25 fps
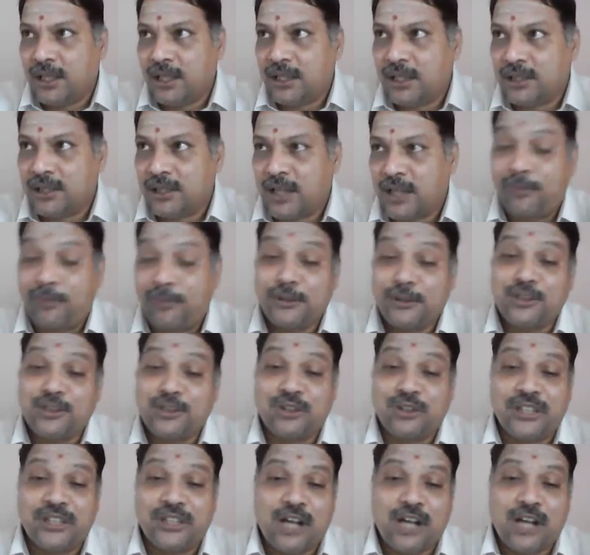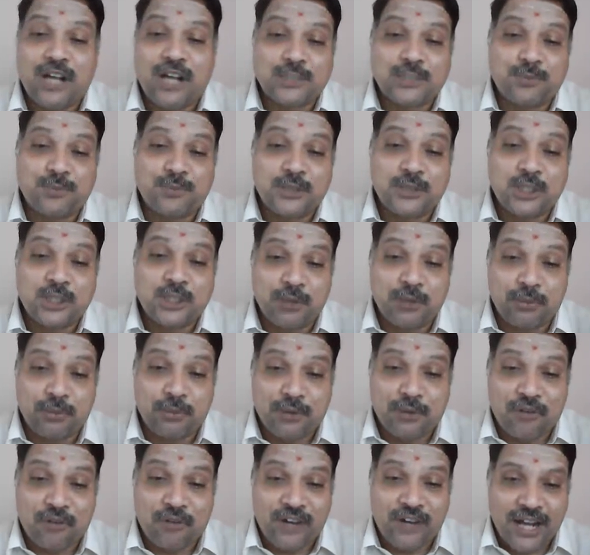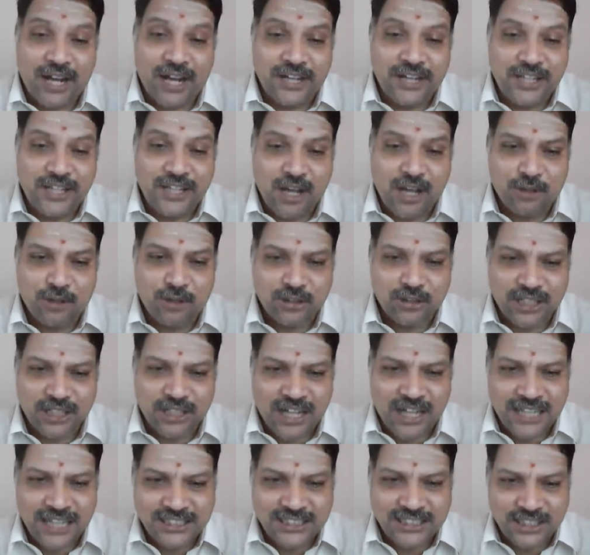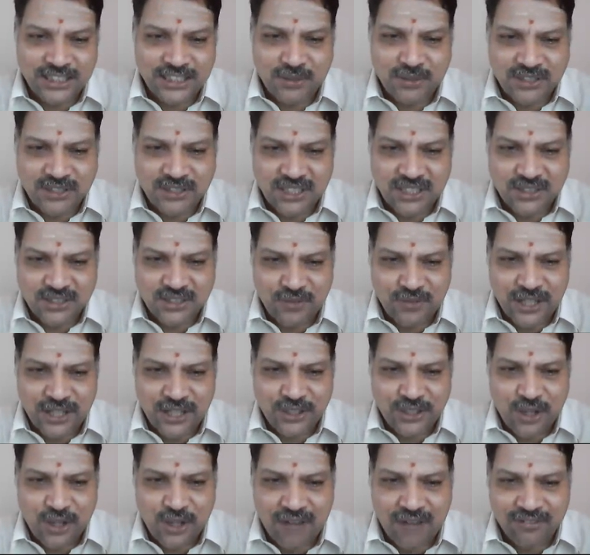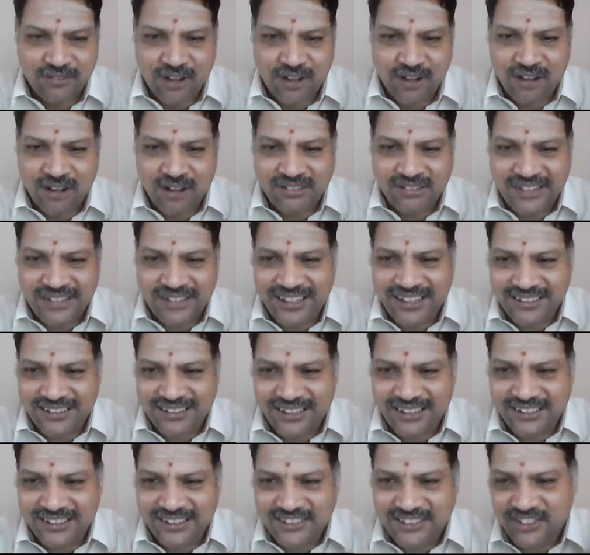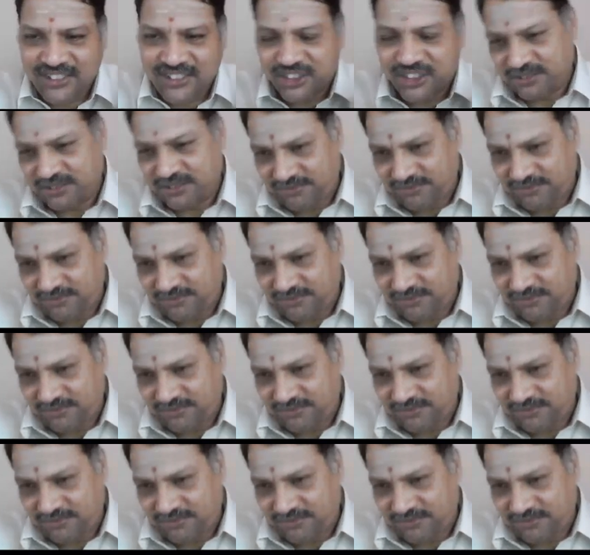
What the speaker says: the opportunity cost principle provide idea about the consequences when you have not taken the decision.